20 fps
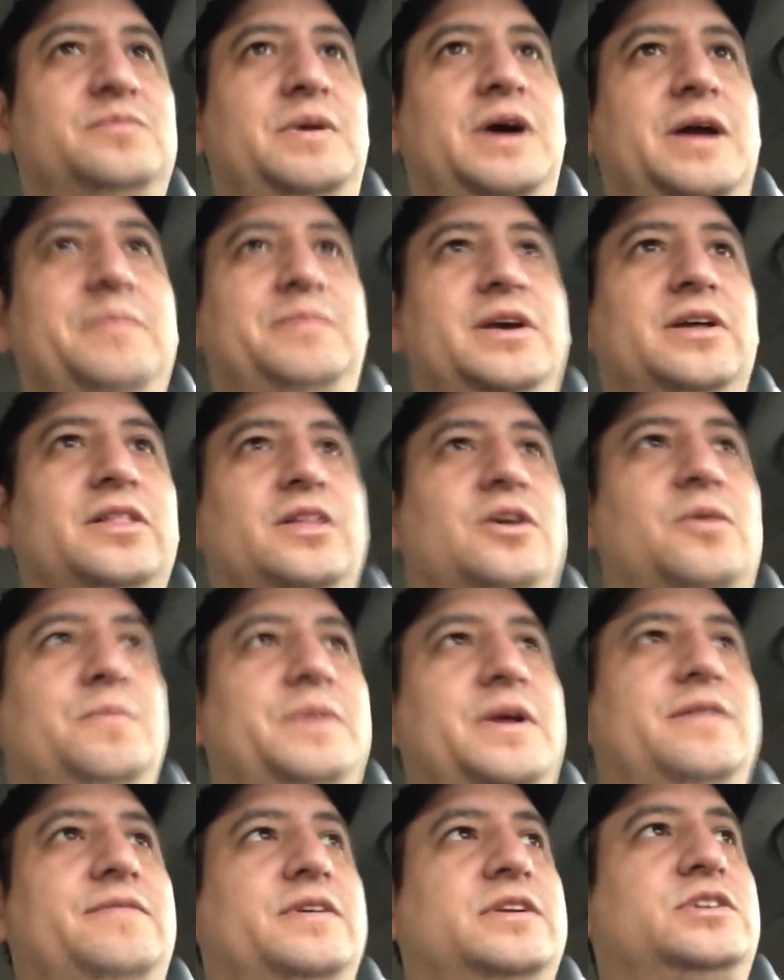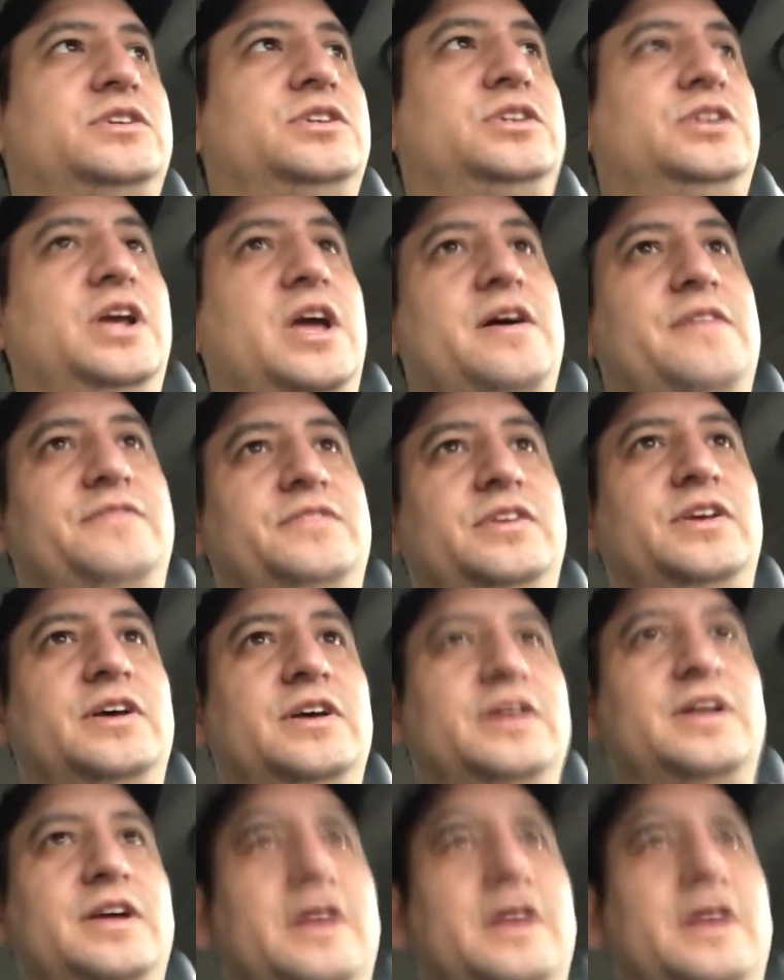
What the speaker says: might be a little bit of a shift.